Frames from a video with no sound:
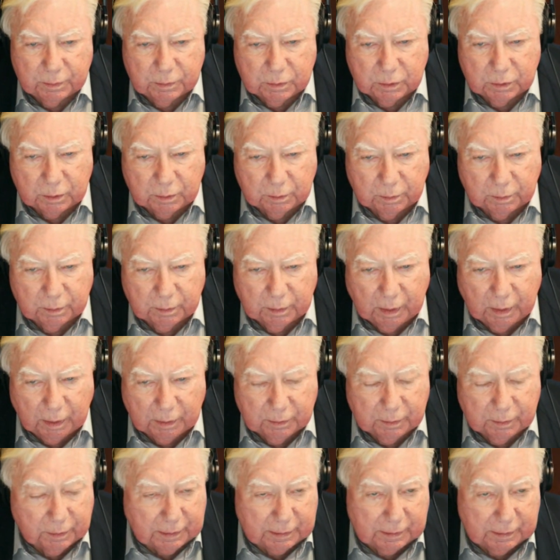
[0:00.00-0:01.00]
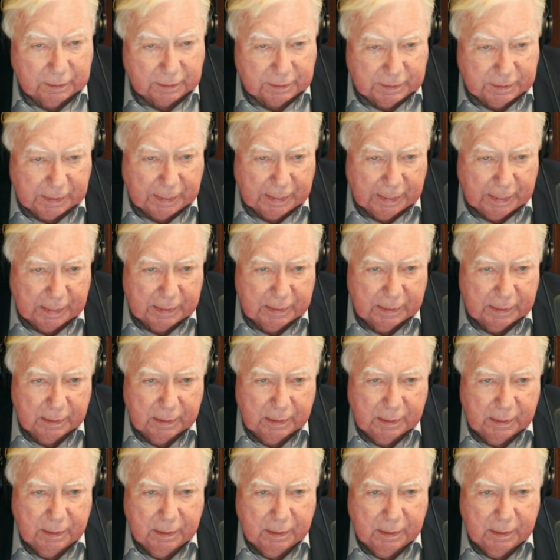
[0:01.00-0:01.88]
turn the tide.